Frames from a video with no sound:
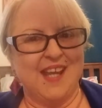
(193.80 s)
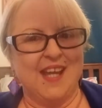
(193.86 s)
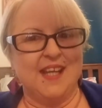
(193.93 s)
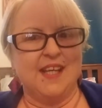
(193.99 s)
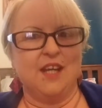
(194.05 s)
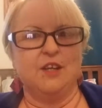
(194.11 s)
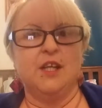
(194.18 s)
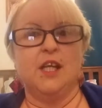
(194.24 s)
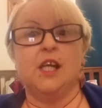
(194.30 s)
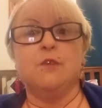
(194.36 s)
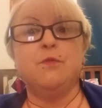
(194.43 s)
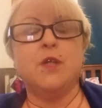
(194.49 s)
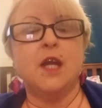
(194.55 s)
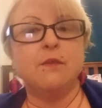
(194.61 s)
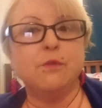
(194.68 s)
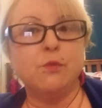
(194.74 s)
Now, if
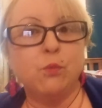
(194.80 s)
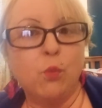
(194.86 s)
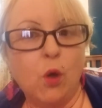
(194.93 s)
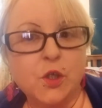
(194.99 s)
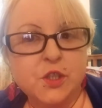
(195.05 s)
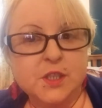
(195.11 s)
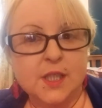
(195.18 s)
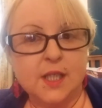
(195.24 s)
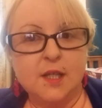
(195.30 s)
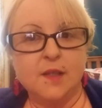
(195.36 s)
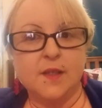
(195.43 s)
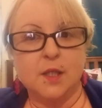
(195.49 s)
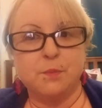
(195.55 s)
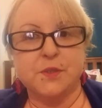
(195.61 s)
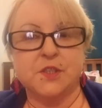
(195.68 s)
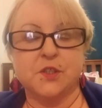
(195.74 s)
you haven't watched any of
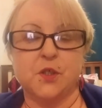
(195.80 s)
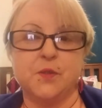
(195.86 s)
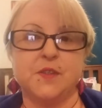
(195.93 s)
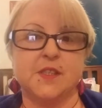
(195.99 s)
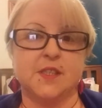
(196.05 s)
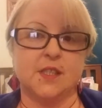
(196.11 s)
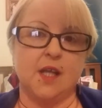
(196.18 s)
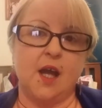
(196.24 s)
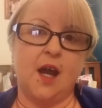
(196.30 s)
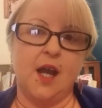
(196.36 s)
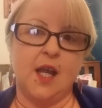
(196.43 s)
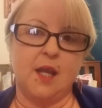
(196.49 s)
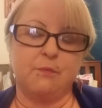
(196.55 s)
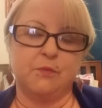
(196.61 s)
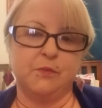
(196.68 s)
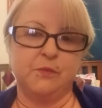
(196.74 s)
the episodes that I
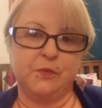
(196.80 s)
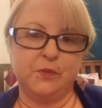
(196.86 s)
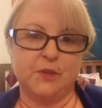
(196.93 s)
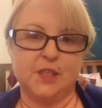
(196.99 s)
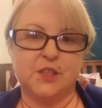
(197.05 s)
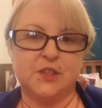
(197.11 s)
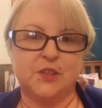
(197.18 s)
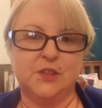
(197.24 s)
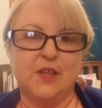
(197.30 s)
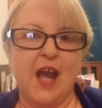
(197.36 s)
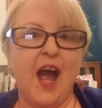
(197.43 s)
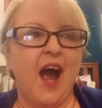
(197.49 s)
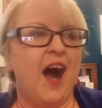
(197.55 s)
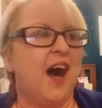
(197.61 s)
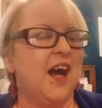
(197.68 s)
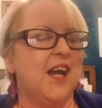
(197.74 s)
am referring to,
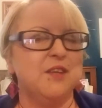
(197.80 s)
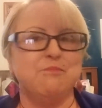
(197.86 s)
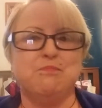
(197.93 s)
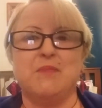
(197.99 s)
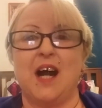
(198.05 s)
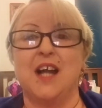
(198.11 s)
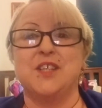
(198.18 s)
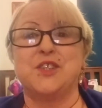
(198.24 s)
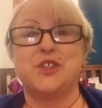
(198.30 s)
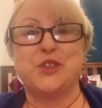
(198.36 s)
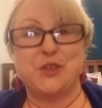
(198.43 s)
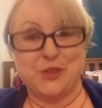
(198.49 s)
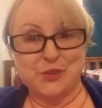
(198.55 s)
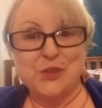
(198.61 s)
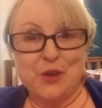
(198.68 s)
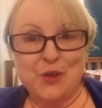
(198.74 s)
I
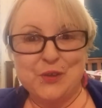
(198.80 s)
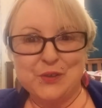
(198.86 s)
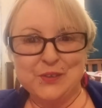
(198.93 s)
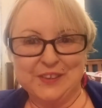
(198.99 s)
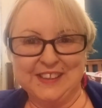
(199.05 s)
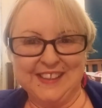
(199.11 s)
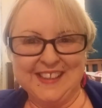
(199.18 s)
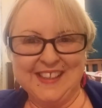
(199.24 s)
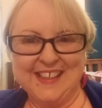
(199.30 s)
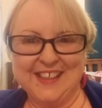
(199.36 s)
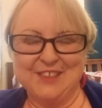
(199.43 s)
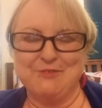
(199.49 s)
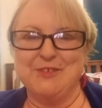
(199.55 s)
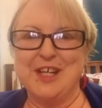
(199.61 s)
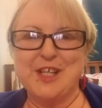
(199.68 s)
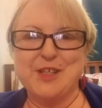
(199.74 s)
strongly
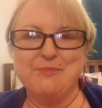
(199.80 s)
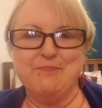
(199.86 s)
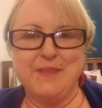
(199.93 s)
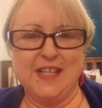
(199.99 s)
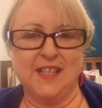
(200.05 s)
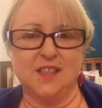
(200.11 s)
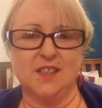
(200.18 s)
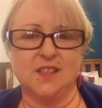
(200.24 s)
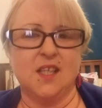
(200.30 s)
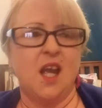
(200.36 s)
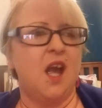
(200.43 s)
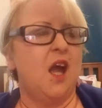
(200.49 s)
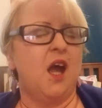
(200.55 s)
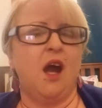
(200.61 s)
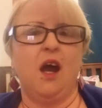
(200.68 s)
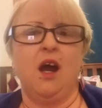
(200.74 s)
recommend
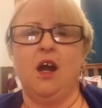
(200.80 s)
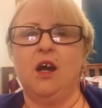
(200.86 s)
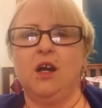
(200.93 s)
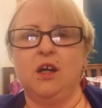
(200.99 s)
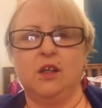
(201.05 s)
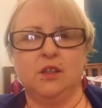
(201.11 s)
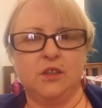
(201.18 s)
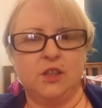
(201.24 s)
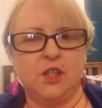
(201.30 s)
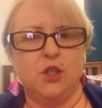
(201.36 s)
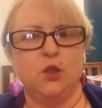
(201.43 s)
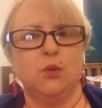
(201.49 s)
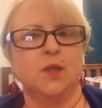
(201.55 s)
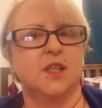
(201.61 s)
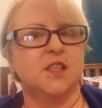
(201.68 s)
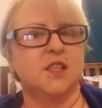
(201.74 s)

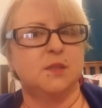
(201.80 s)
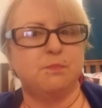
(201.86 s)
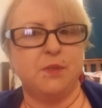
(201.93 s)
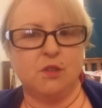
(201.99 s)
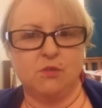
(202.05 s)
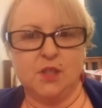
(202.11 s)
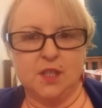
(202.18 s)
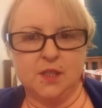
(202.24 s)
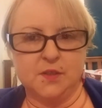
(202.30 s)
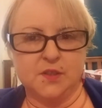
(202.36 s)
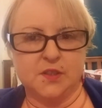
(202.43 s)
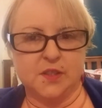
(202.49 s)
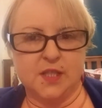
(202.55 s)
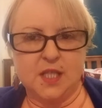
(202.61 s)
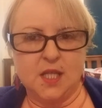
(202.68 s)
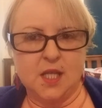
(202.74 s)
you experience
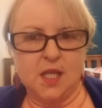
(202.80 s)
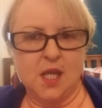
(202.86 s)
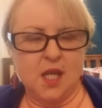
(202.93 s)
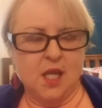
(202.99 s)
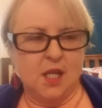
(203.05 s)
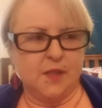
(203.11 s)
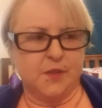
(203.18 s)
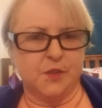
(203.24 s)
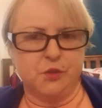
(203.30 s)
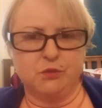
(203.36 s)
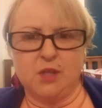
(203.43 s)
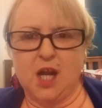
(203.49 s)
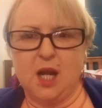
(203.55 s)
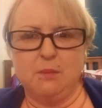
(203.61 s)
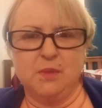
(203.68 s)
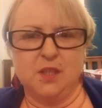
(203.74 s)
the
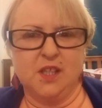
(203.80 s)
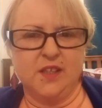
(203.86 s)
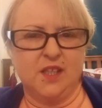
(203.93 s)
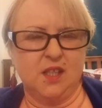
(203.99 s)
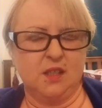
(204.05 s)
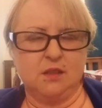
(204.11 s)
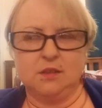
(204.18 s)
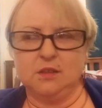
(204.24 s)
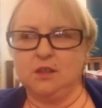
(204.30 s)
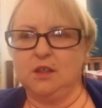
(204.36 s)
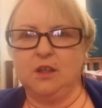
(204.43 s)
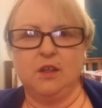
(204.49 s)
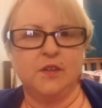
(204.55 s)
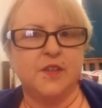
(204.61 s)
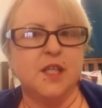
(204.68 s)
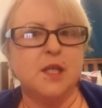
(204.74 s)
drama,
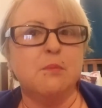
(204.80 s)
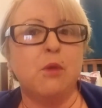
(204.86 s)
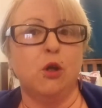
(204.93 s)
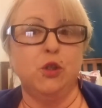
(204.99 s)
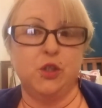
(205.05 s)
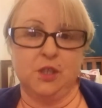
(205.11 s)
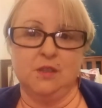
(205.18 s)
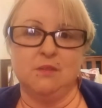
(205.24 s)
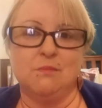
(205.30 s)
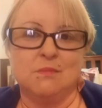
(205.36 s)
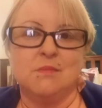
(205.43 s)
the emotion